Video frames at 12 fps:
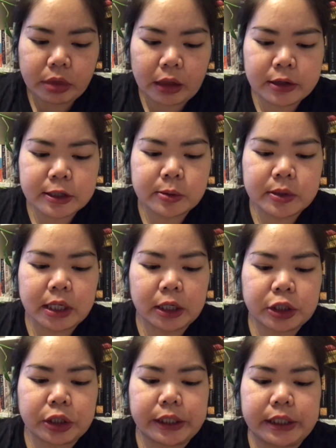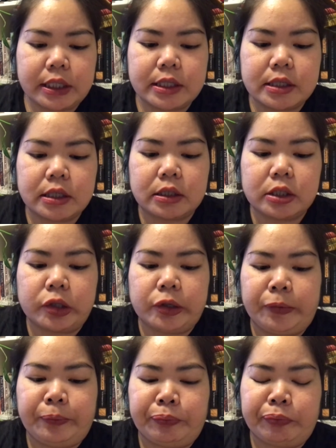This one's actually an instant
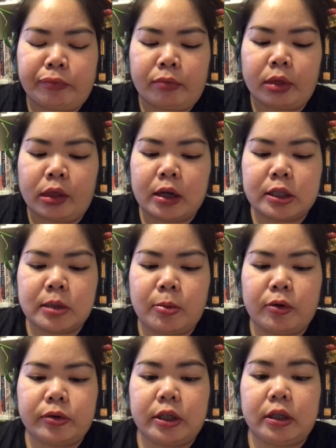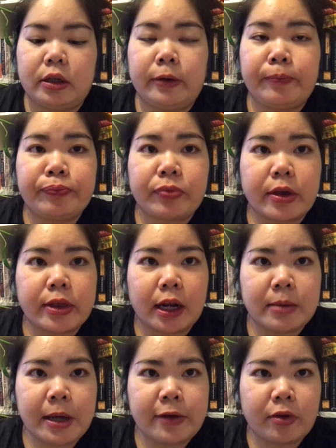tteokguk that I
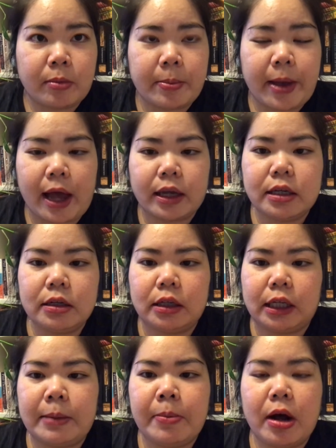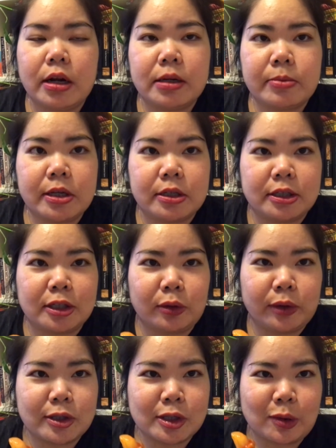made from a packet, and I bought it because the
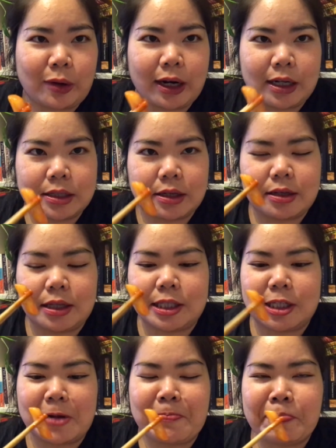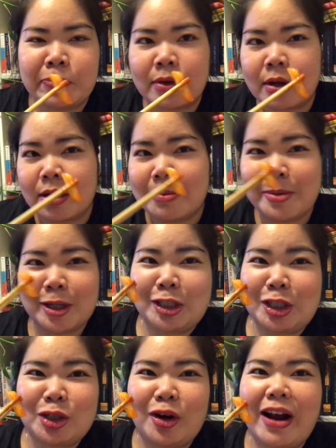Korean store had a sign that said must
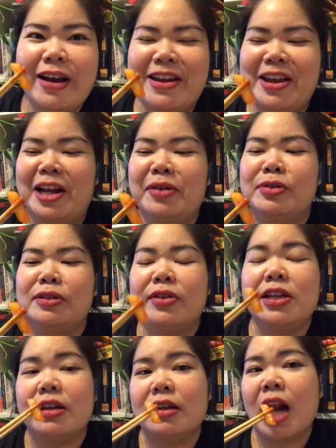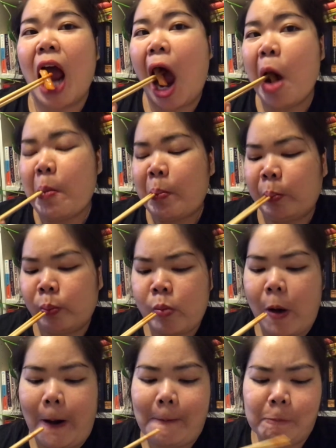try, and it was vegan.
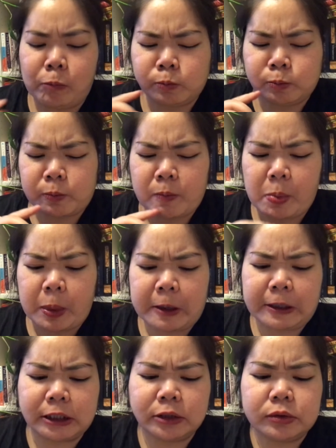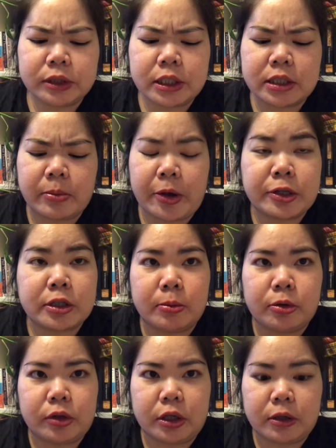But I don't think it's the best
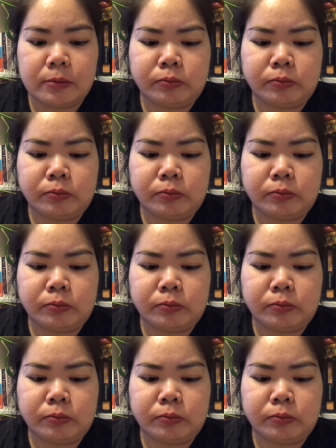tteokguk.